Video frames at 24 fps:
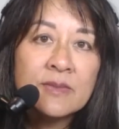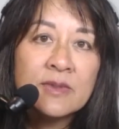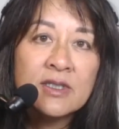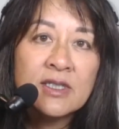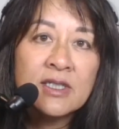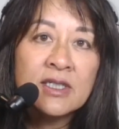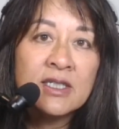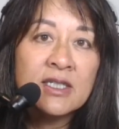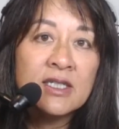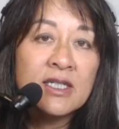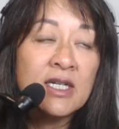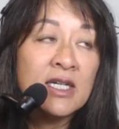
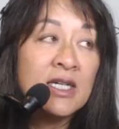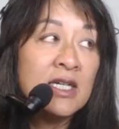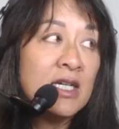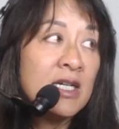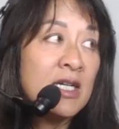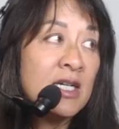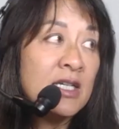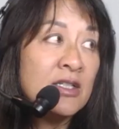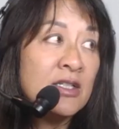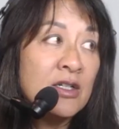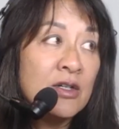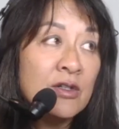And
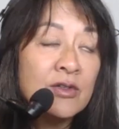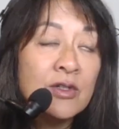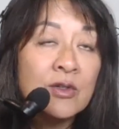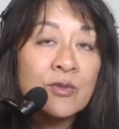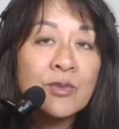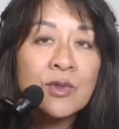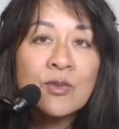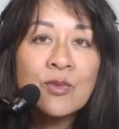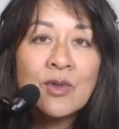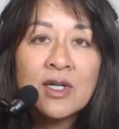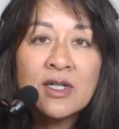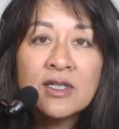I know that
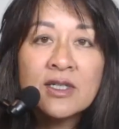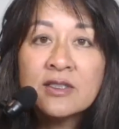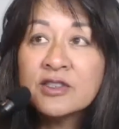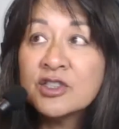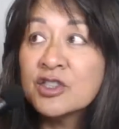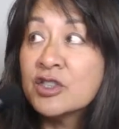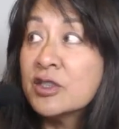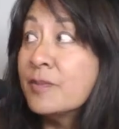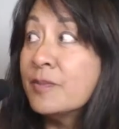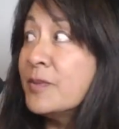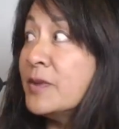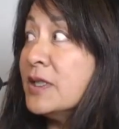we want to
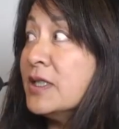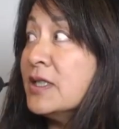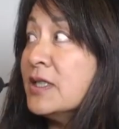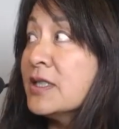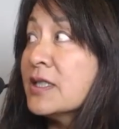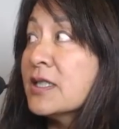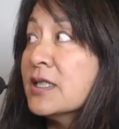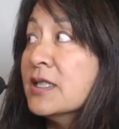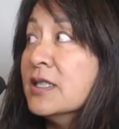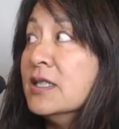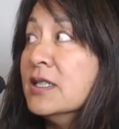ship this